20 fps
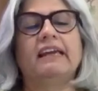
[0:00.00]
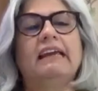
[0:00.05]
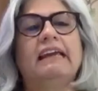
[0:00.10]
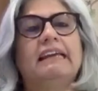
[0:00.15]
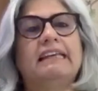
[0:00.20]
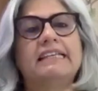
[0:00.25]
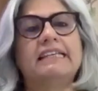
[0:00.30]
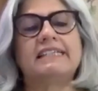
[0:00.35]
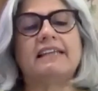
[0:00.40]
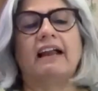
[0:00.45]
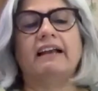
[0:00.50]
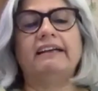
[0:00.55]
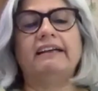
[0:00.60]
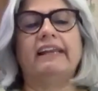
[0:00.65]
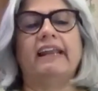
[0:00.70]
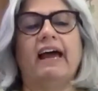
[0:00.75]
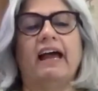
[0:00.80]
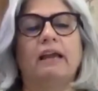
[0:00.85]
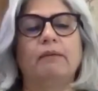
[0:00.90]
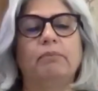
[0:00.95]
it is
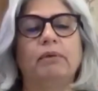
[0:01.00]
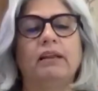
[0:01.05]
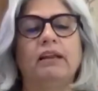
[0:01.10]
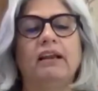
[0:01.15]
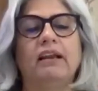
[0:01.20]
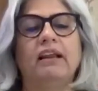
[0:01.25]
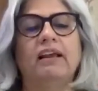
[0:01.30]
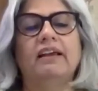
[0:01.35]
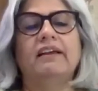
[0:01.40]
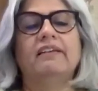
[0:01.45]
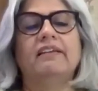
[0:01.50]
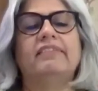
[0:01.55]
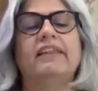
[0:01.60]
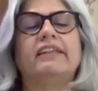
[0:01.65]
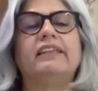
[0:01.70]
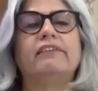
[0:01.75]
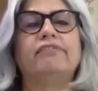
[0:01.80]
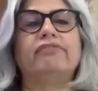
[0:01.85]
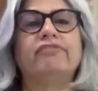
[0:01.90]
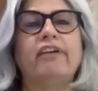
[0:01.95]
undeniable
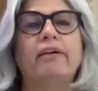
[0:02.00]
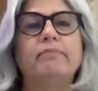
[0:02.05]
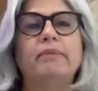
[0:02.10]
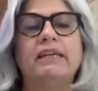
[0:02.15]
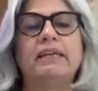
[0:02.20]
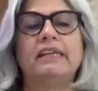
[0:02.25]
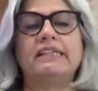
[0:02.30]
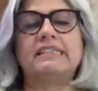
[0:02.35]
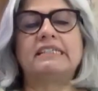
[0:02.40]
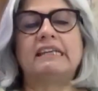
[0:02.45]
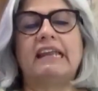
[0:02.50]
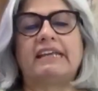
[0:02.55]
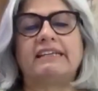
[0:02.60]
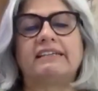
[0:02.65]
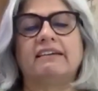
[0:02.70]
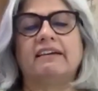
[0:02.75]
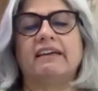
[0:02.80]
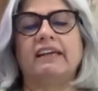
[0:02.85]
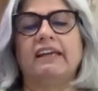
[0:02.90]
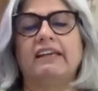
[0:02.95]
that the feminist
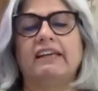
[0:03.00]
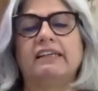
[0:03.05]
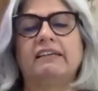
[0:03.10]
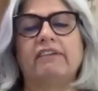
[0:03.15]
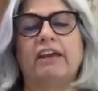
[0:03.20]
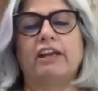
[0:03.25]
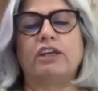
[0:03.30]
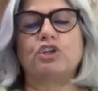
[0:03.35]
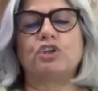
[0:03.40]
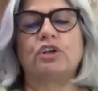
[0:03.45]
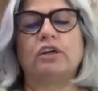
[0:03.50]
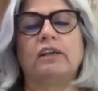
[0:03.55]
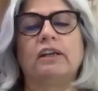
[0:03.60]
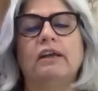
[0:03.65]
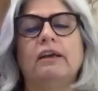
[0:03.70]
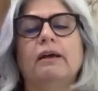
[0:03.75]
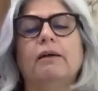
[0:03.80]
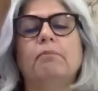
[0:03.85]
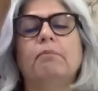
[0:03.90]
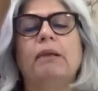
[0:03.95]
letter
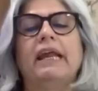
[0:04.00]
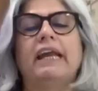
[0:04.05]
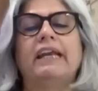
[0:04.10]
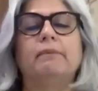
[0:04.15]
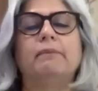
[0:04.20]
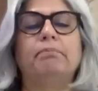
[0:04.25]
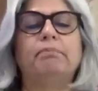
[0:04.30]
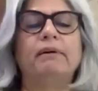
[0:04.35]
intervention played a